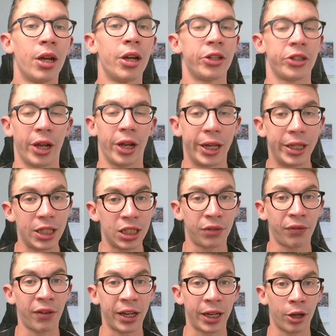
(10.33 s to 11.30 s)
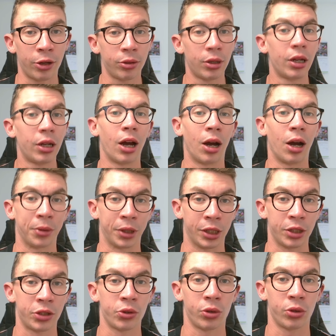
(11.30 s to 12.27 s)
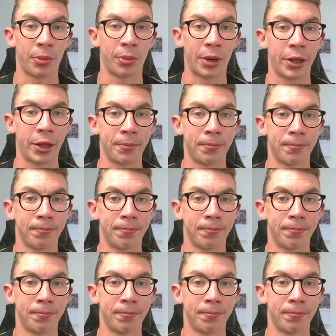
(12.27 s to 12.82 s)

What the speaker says: So in this video, I'm going to talk about them.